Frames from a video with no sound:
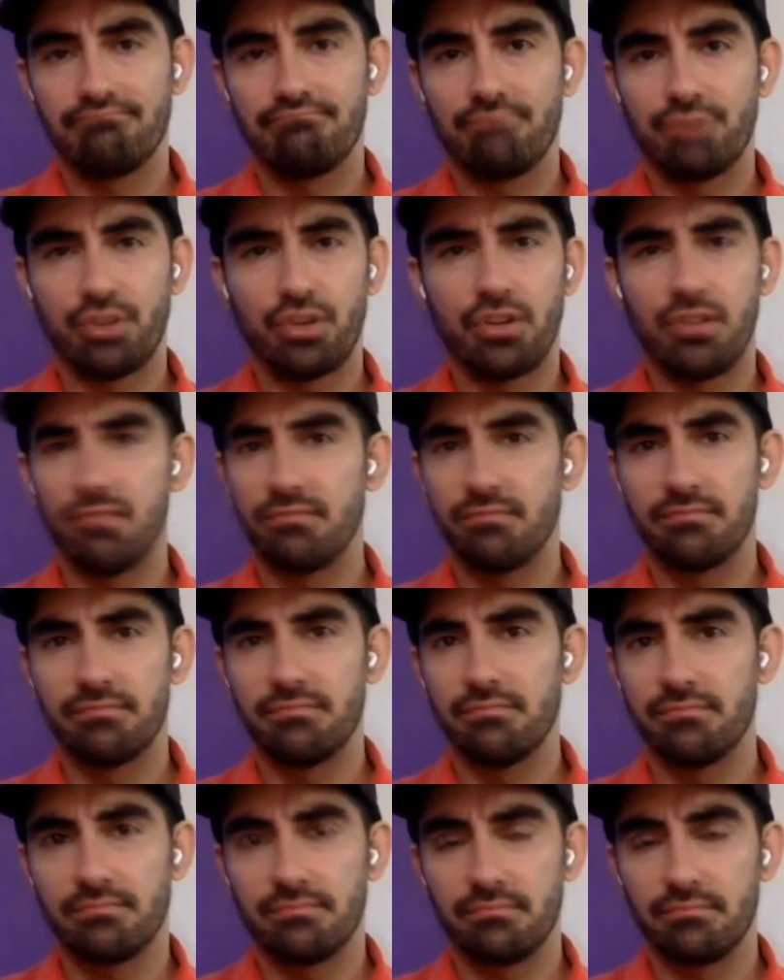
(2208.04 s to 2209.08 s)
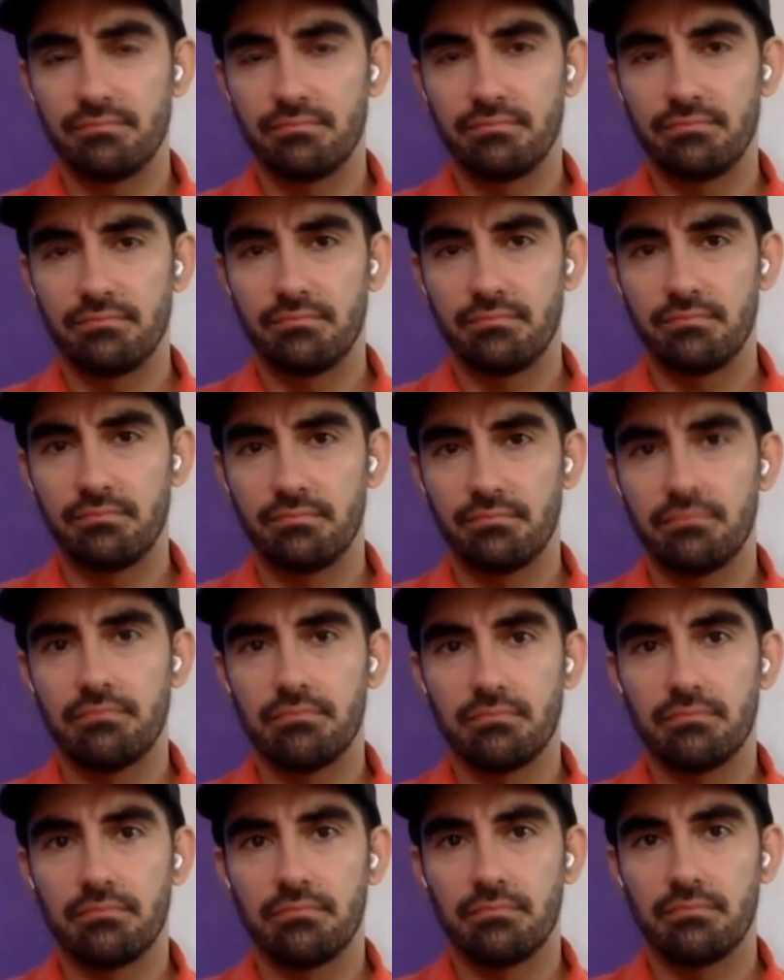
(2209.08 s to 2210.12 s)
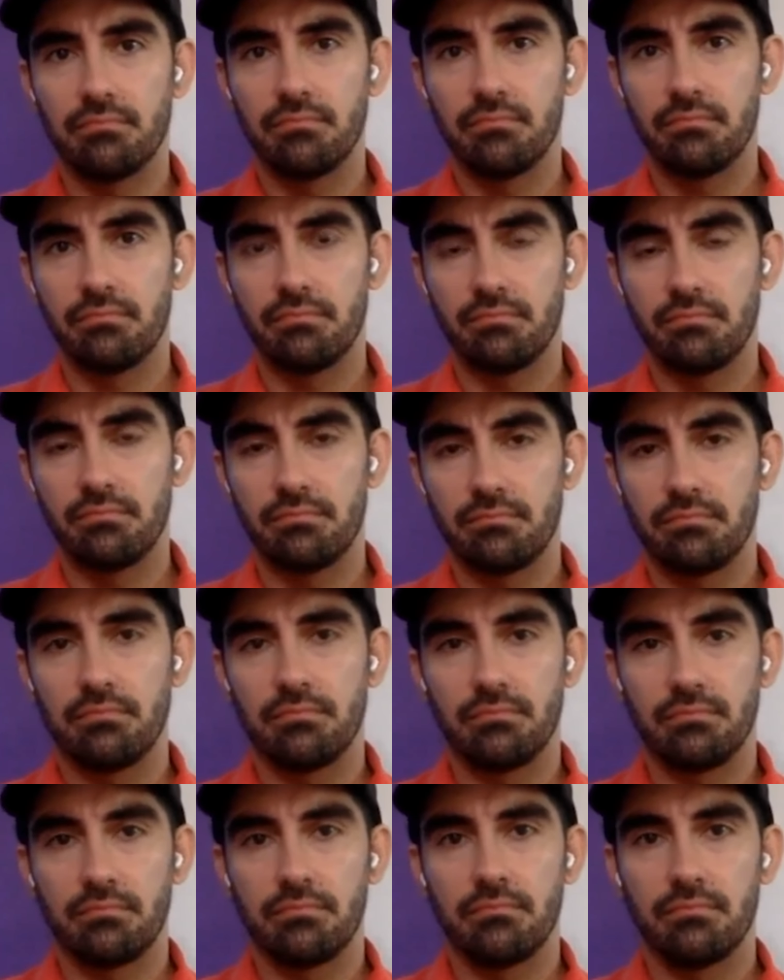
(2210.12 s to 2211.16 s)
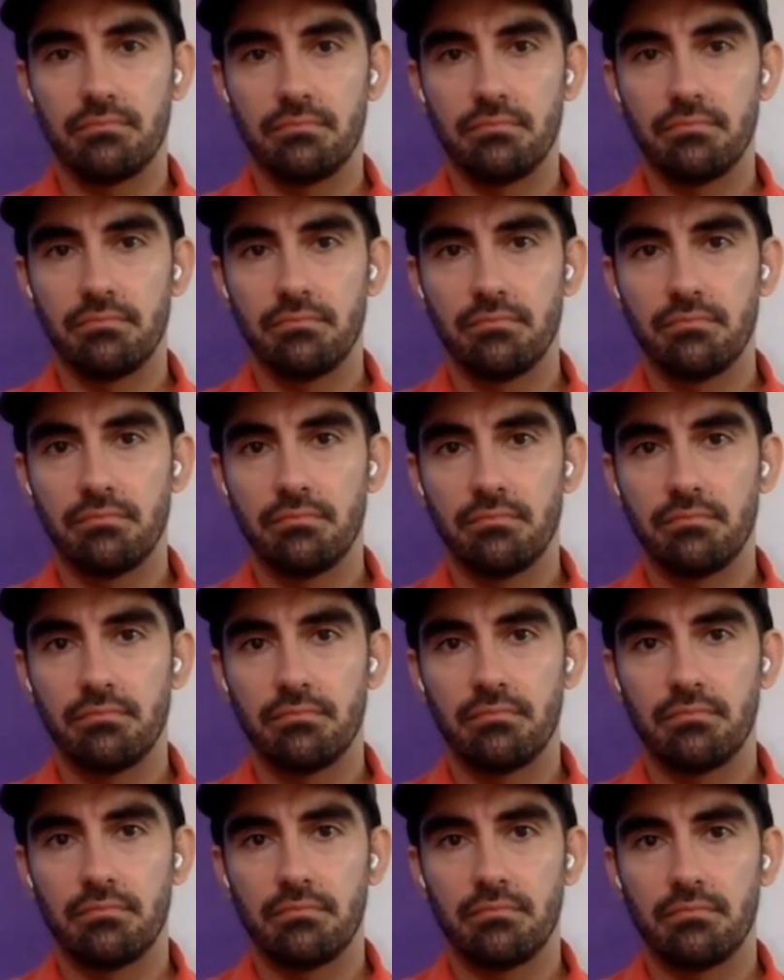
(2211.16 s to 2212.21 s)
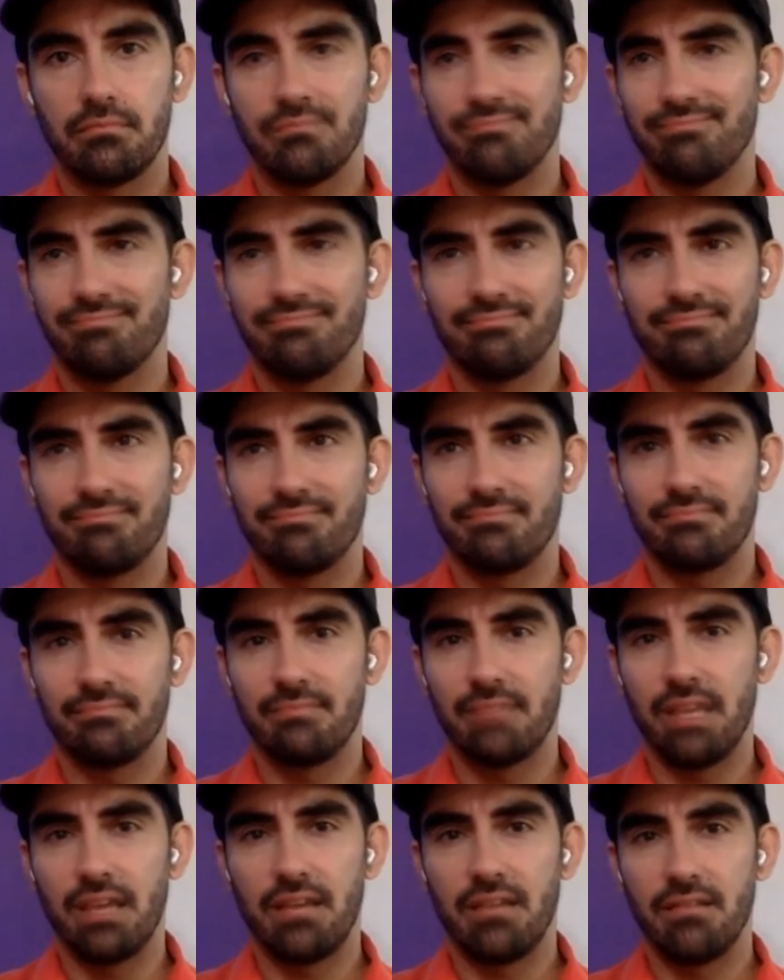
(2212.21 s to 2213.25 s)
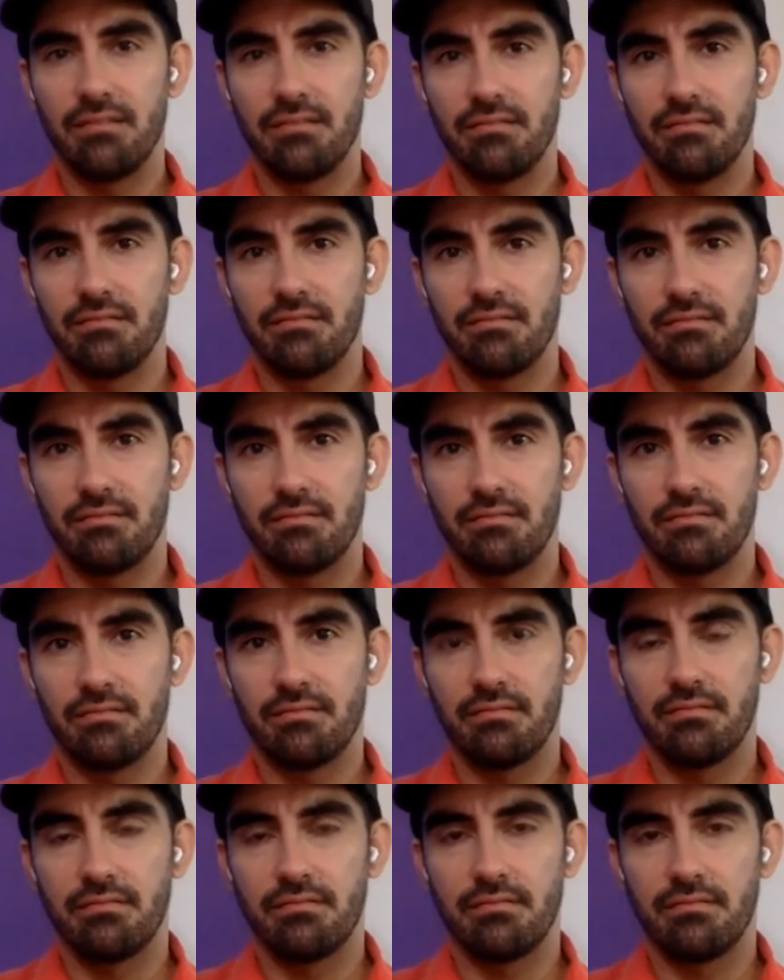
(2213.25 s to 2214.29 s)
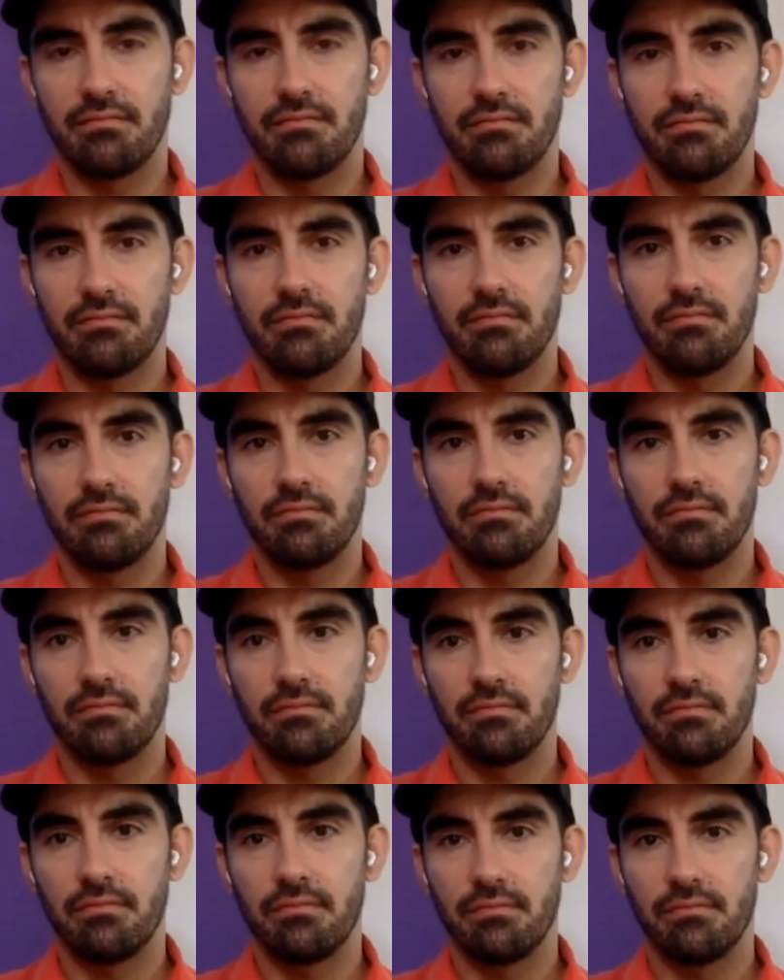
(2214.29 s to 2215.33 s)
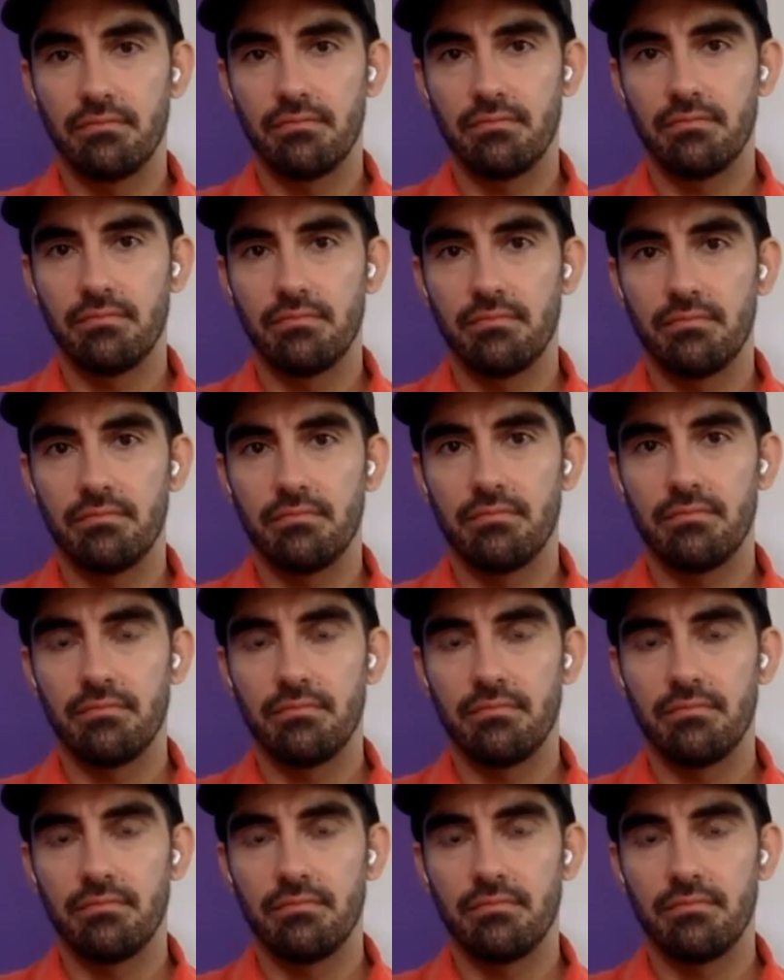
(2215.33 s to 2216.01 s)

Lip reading: No words are spoken by the person on screen.